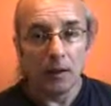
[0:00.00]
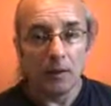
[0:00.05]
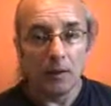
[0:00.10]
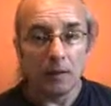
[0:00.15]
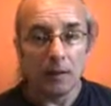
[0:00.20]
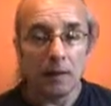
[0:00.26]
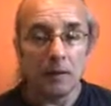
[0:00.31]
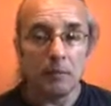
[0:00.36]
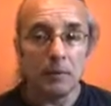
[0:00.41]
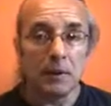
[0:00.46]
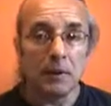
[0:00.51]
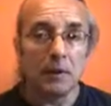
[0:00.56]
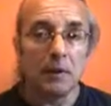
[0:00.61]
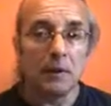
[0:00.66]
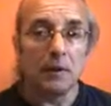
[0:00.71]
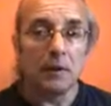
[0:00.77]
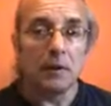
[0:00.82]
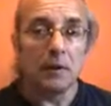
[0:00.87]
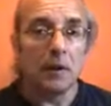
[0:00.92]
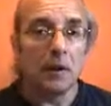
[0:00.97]
It can
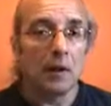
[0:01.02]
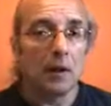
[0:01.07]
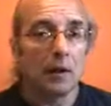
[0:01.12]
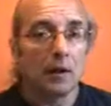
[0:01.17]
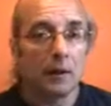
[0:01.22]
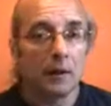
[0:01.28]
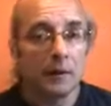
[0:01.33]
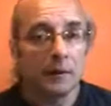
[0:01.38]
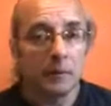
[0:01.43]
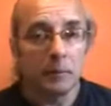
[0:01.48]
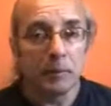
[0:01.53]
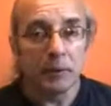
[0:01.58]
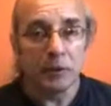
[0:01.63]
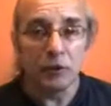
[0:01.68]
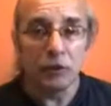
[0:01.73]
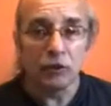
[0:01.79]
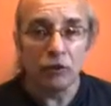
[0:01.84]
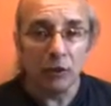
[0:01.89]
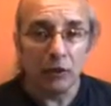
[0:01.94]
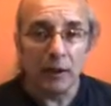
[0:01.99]
be a little
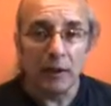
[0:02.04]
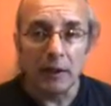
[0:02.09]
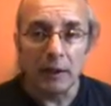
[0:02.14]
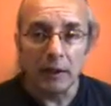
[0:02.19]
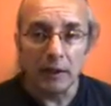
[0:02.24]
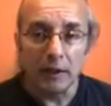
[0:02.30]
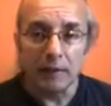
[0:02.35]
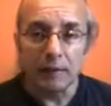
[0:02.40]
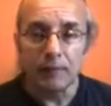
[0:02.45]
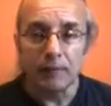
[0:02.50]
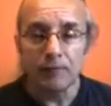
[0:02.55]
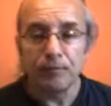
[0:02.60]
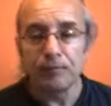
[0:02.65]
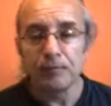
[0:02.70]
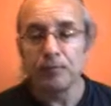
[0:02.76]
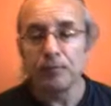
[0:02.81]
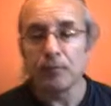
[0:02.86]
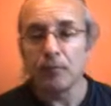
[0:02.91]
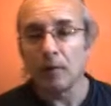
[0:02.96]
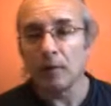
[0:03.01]
bit tricky,
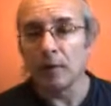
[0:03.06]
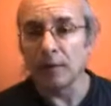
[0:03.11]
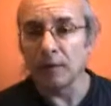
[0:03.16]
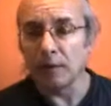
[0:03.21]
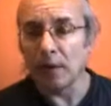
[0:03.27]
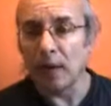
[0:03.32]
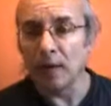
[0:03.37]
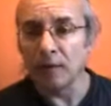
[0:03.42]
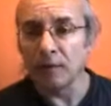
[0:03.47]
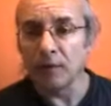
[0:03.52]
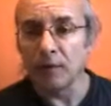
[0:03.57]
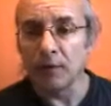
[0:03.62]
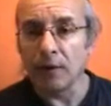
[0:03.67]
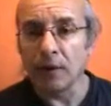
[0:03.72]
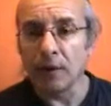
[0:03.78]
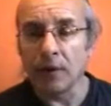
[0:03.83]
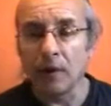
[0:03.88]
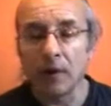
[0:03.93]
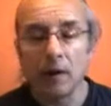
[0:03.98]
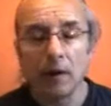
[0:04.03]
this kind of
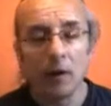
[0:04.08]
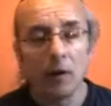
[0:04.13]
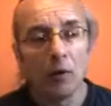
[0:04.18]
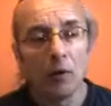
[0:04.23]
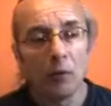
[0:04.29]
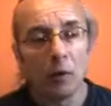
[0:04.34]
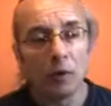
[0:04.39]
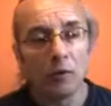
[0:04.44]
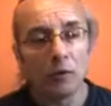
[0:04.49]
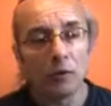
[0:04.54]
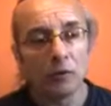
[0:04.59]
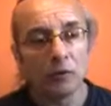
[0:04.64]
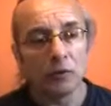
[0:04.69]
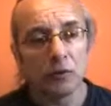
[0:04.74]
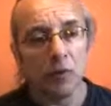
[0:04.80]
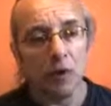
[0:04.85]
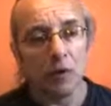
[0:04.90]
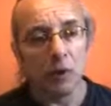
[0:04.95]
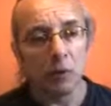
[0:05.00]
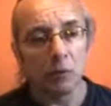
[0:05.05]
thing, when you
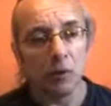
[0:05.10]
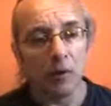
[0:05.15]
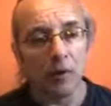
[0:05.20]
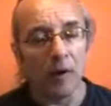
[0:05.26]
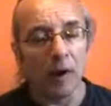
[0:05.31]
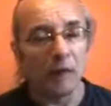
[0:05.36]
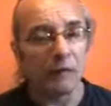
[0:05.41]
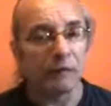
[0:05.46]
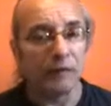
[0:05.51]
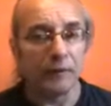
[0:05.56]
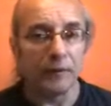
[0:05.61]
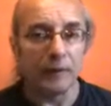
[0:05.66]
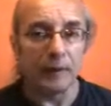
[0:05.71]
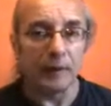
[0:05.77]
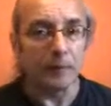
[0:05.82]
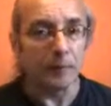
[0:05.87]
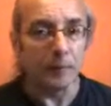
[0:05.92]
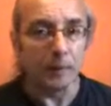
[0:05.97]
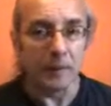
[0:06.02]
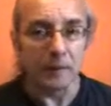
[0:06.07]
talk about
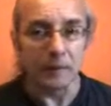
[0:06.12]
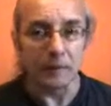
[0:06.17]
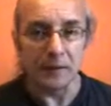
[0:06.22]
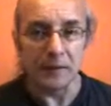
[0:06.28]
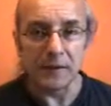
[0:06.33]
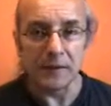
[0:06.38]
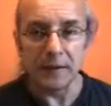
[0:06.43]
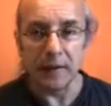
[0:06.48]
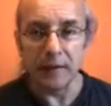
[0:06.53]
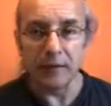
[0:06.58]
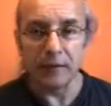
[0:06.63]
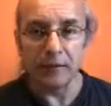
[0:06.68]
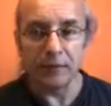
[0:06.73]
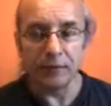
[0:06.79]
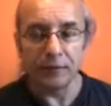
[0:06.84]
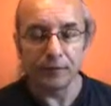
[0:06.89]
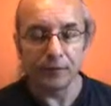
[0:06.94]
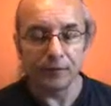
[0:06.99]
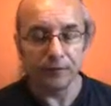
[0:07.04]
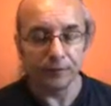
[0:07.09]
everything being the
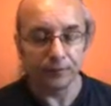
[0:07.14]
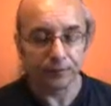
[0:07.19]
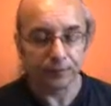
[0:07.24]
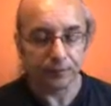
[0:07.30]
self.